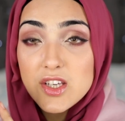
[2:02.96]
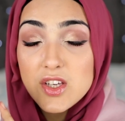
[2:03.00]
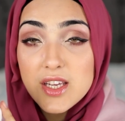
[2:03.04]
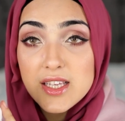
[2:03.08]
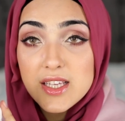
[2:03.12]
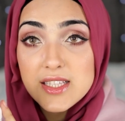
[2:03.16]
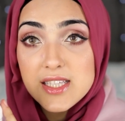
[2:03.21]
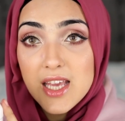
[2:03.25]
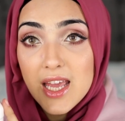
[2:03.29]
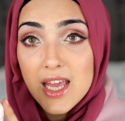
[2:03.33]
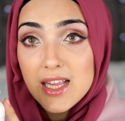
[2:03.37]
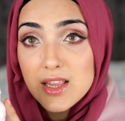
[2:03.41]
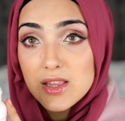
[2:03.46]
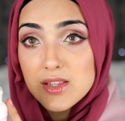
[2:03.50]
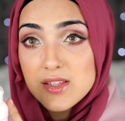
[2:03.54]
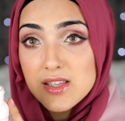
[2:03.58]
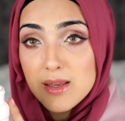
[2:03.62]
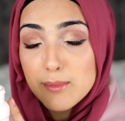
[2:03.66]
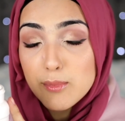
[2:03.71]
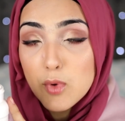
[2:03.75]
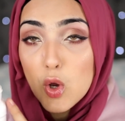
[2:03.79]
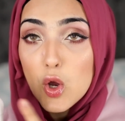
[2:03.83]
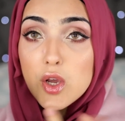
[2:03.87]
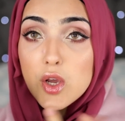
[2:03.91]
you can take
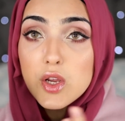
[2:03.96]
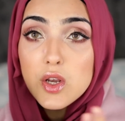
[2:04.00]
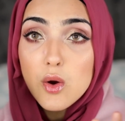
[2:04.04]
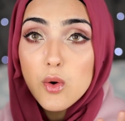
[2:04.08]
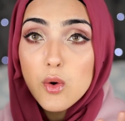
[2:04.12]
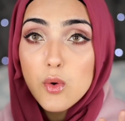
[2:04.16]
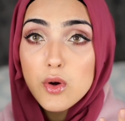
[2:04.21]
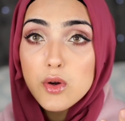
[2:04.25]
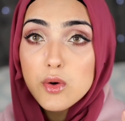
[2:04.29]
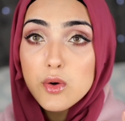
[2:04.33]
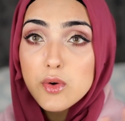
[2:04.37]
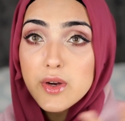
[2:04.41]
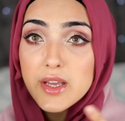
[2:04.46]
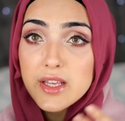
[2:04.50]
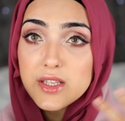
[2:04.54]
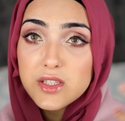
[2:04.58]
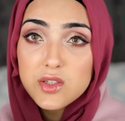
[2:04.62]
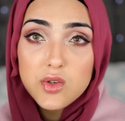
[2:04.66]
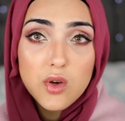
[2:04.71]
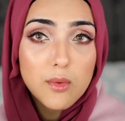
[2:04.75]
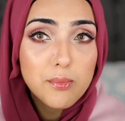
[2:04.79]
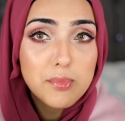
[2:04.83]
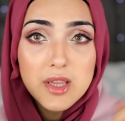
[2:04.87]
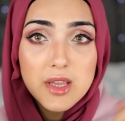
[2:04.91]
some coconut oil
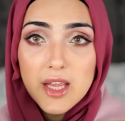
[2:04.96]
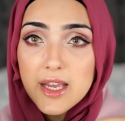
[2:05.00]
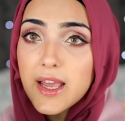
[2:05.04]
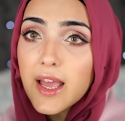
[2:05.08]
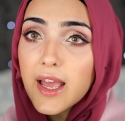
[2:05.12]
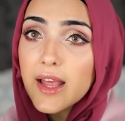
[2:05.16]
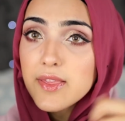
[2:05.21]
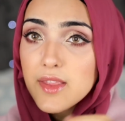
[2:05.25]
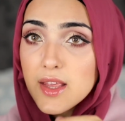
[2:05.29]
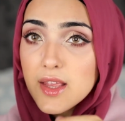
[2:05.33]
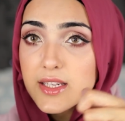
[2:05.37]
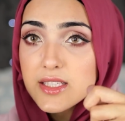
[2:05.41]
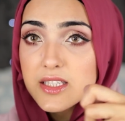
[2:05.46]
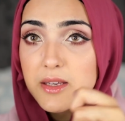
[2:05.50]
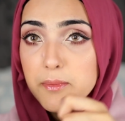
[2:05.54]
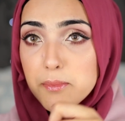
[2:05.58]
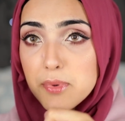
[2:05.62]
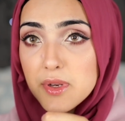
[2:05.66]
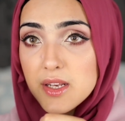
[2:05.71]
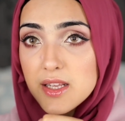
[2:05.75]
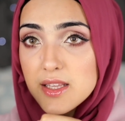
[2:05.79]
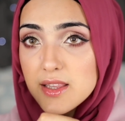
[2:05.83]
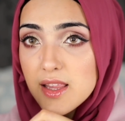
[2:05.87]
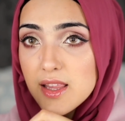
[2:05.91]
into a plate and then dip
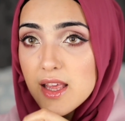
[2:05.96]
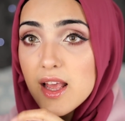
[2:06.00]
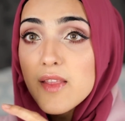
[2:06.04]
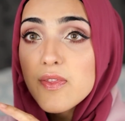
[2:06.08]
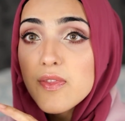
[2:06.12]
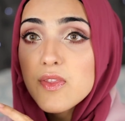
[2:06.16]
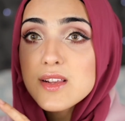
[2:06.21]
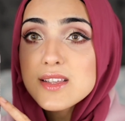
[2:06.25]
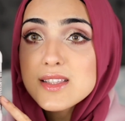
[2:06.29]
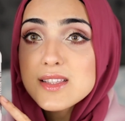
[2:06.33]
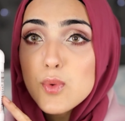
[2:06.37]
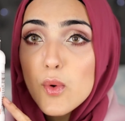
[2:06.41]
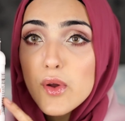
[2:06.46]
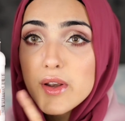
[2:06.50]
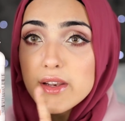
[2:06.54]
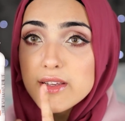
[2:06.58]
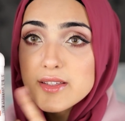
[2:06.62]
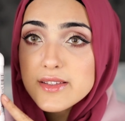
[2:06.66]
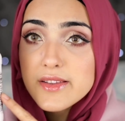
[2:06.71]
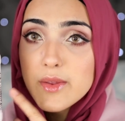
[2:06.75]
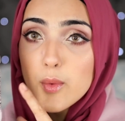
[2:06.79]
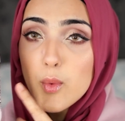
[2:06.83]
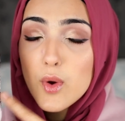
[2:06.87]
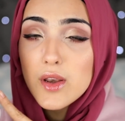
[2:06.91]
it in there. This one
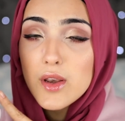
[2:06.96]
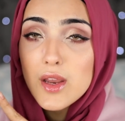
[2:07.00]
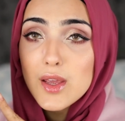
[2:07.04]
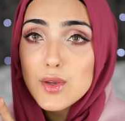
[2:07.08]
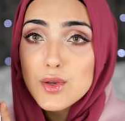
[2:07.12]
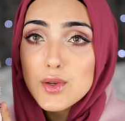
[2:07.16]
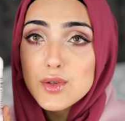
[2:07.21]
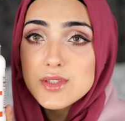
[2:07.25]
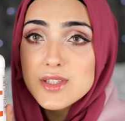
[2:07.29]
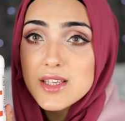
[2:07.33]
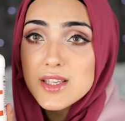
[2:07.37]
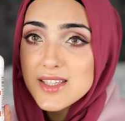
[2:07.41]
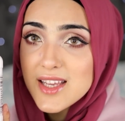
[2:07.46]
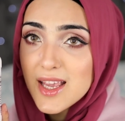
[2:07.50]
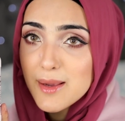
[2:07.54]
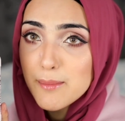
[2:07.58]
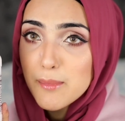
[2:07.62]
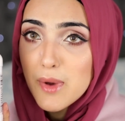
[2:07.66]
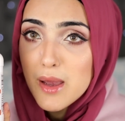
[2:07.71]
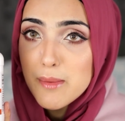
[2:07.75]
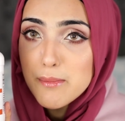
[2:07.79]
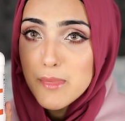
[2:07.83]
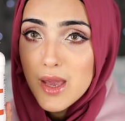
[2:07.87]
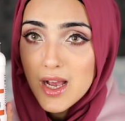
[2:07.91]
is the one I use to take
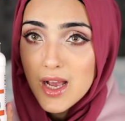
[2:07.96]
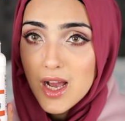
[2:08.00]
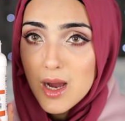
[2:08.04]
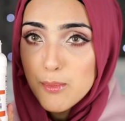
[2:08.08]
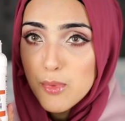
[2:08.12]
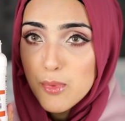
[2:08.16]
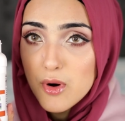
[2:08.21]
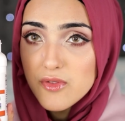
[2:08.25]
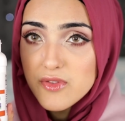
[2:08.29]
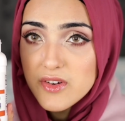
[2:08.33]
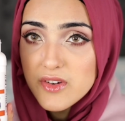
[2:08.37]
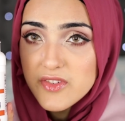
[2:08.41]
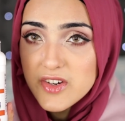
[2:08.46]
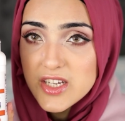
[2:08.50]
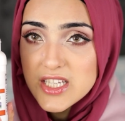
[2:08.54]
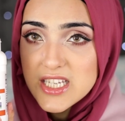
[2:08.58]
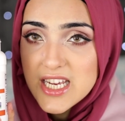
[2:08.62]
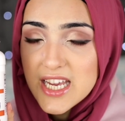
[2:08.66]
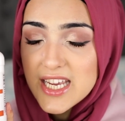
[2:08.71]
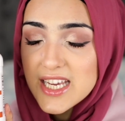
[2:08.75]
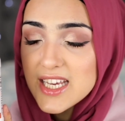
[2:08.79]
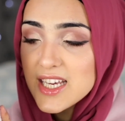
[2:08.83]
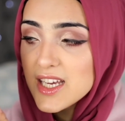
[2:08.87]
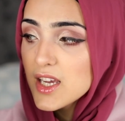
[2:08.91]
my makeup off every
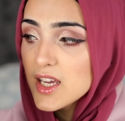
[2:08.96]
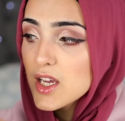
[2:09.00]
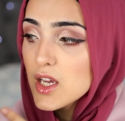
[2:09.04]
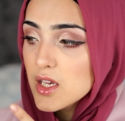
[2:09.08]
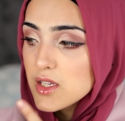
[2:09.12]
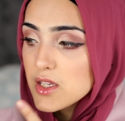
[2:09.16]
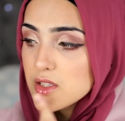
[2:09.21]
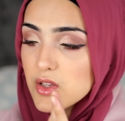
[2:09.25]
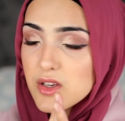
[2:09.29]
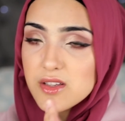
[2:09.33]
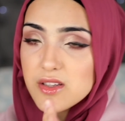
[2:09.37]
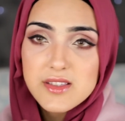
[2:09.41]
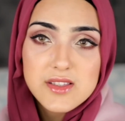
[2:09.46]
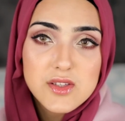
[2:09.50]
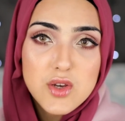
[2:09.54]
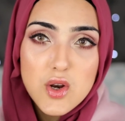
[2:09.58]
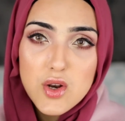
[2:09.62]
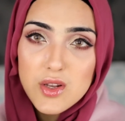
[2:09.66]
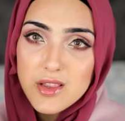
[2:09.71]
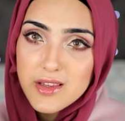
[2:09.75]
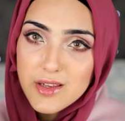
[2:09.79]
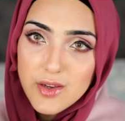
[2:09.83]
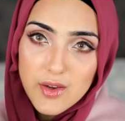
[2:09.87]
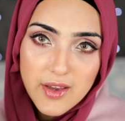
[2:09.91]
day, so it's
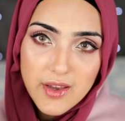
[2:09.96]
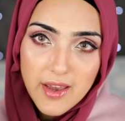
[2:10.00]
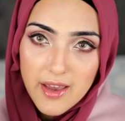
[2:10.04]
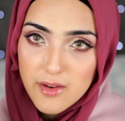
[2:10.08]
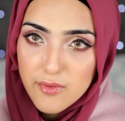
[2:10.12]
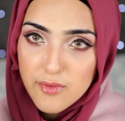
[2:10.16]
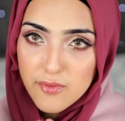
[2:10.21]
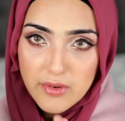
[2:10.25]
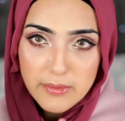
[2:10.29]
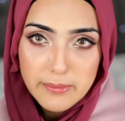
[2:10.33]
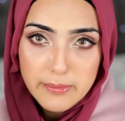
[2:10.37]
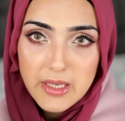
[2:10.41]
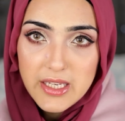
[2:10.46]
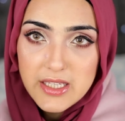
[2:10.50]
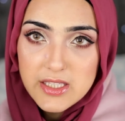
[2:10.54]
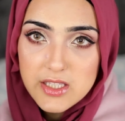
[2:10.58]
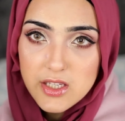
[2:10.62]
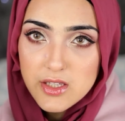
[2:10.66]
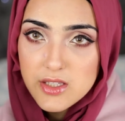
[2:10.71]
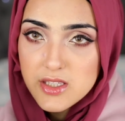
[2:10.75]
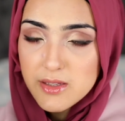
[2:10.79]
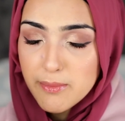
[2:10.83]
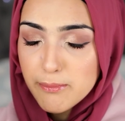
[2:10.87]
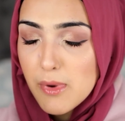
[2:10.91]
totally okay for me
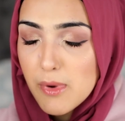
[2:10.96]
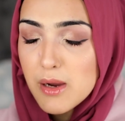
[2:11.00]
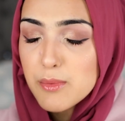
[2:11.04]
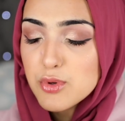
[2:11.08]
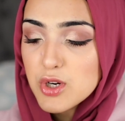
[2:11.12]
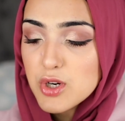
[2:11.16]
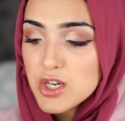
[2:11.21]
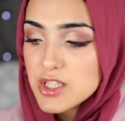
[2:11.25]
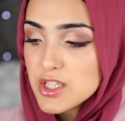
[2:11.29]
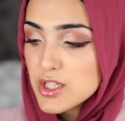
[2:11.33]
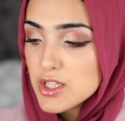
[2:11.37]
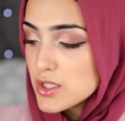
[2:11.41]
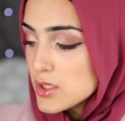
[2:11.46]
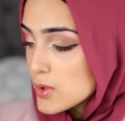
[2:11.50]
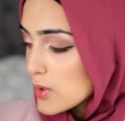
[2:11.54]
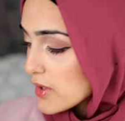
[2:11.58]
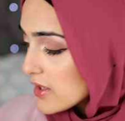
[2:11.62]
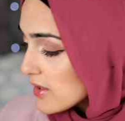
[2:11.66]
to dip my brush into